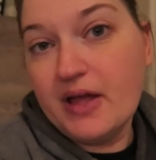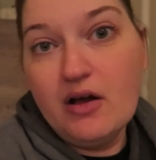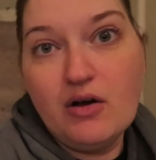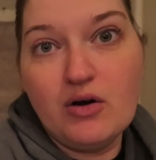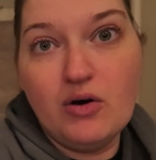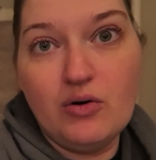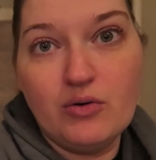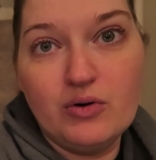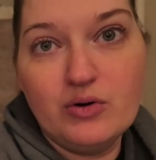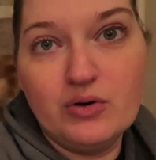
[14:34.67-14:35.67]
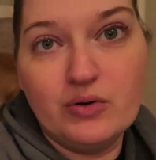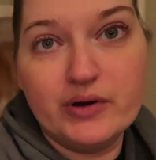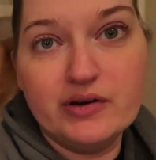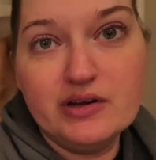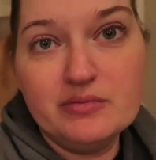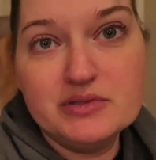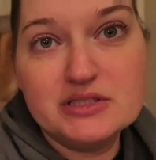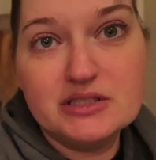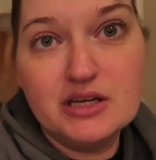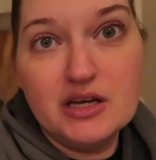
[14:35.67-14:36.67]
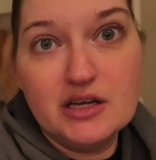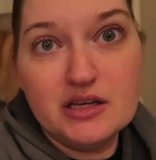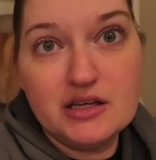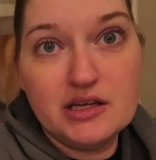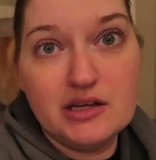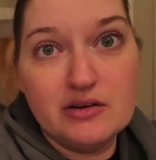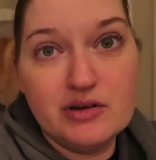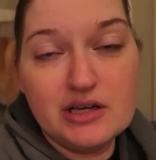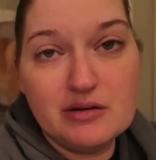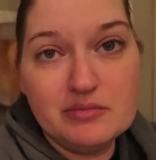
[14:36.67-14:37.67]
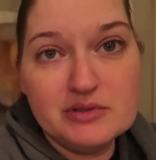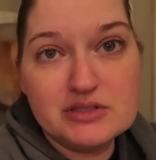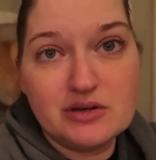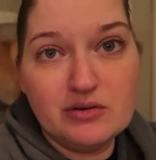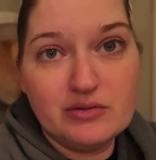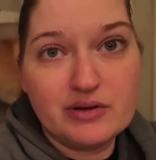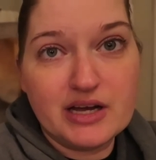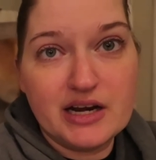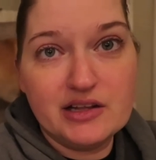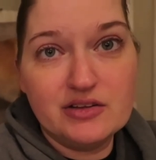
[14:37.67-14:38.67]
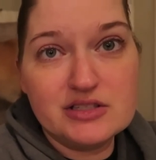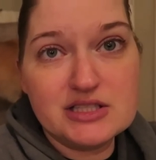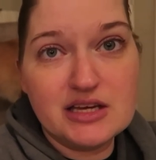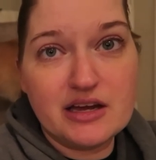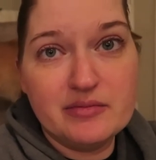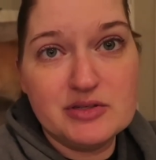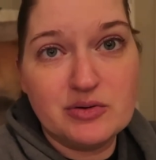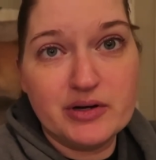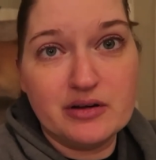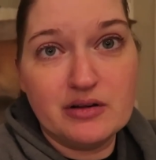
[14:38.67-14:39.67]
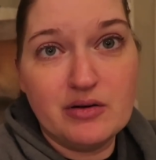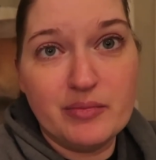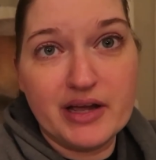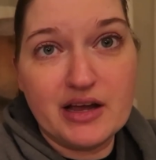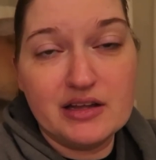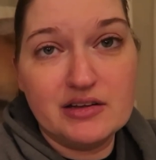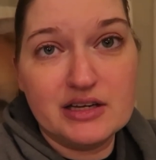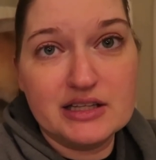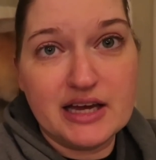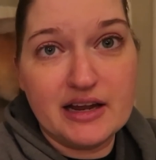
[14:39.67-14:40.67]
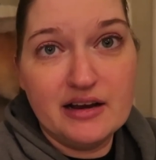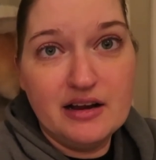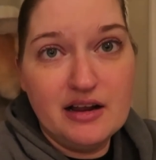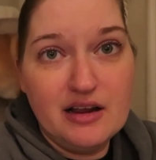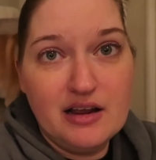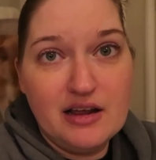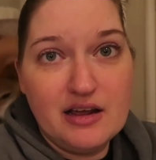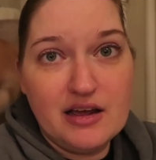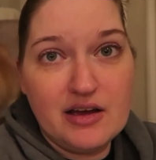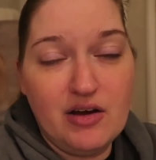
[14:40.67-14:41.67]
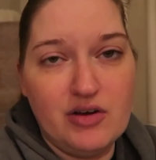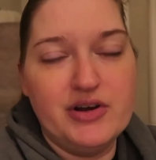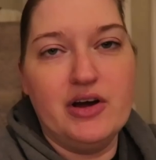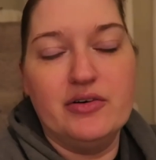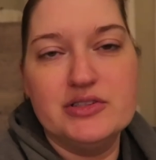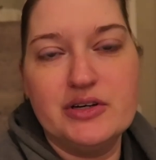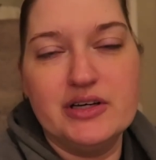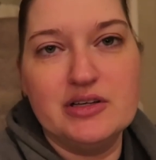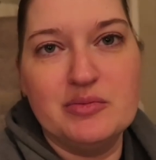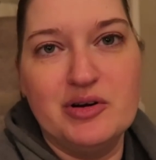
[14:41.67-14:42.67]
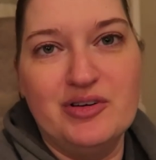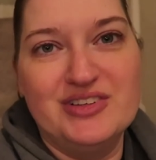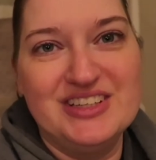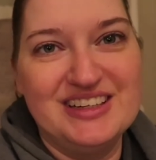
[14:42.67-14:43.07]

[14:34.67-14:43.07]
Uh oh, oh, here he comes. Here he comes. Oh God, it looks like I'm Doyle. Oh my God, look at that. Oh no, Doyle, you moved.